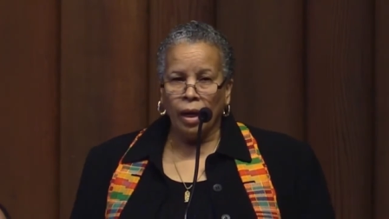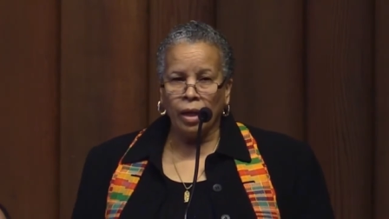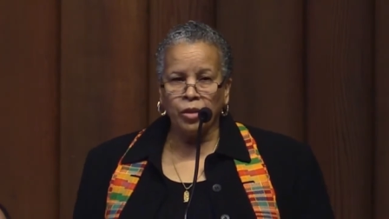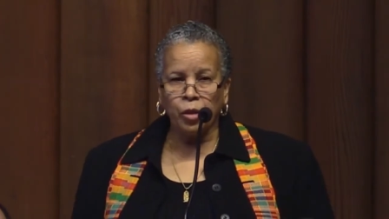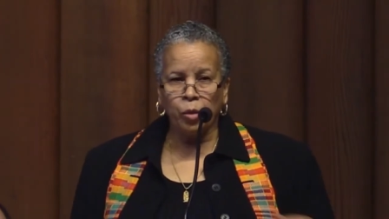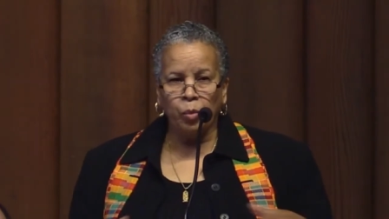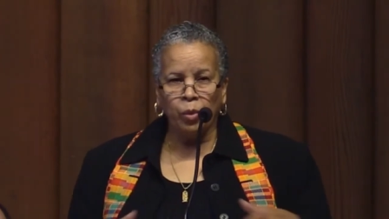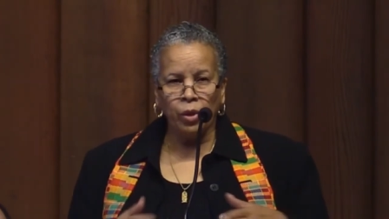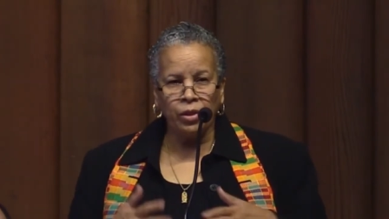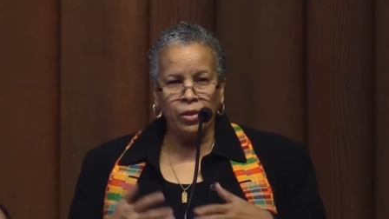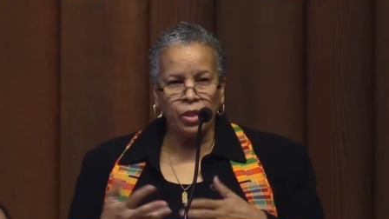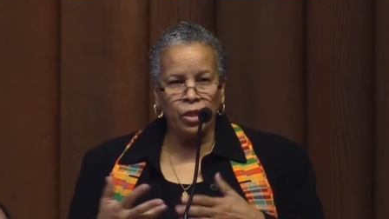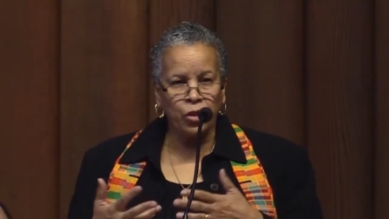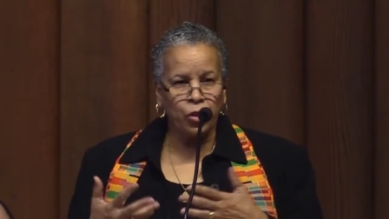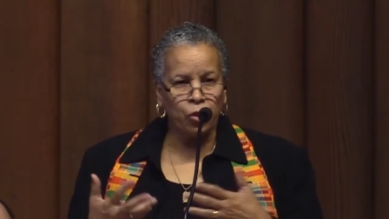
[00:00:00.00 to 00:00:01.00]
And to
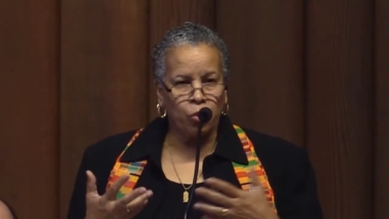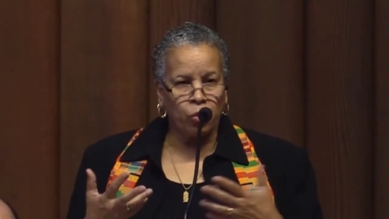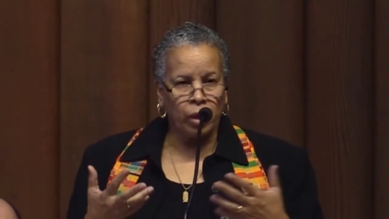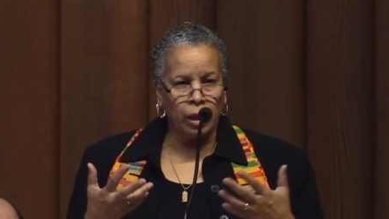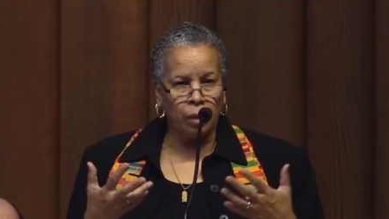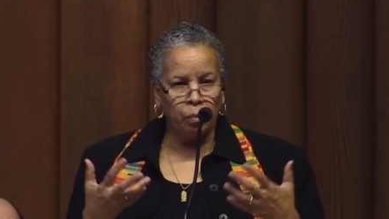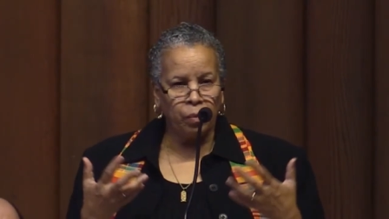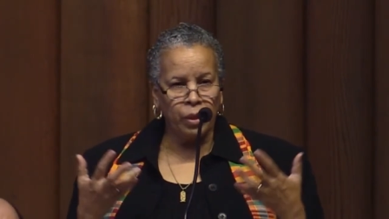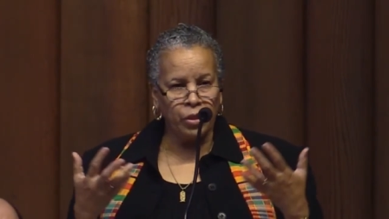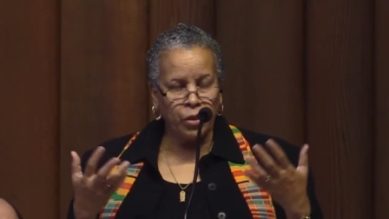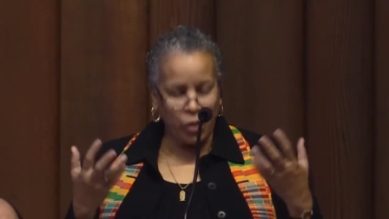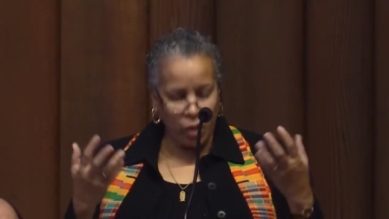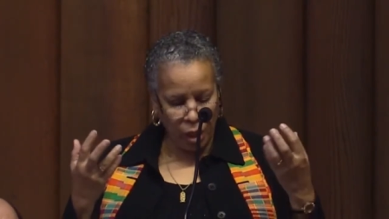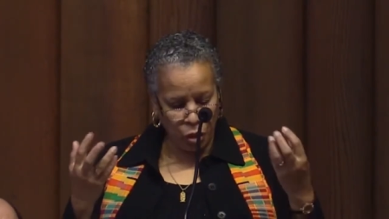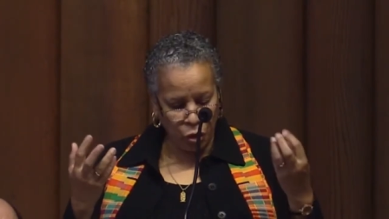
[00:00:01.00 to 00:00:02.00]
put this great
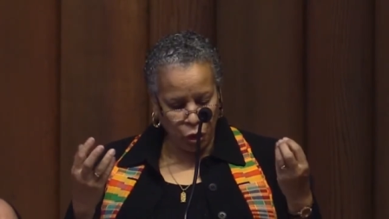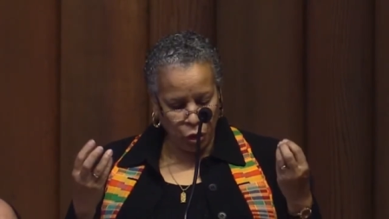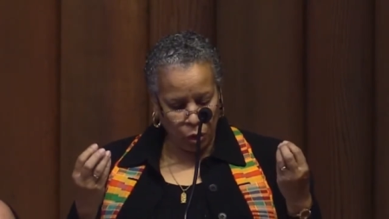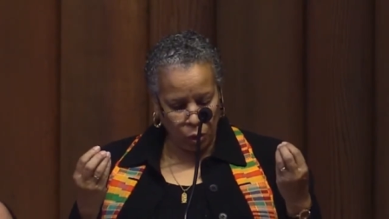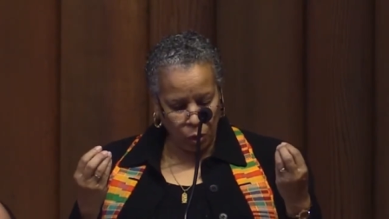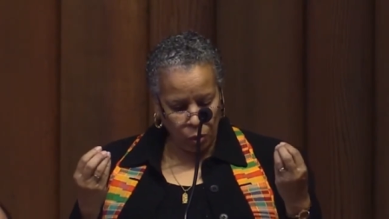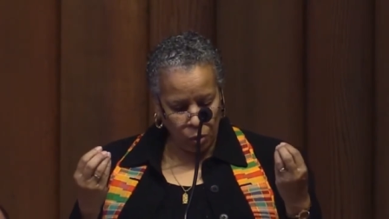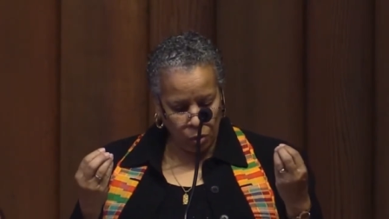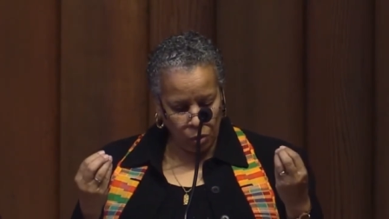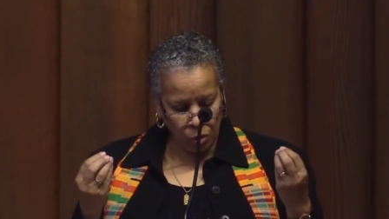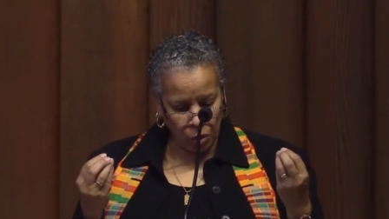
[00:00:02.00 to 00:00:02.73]
potential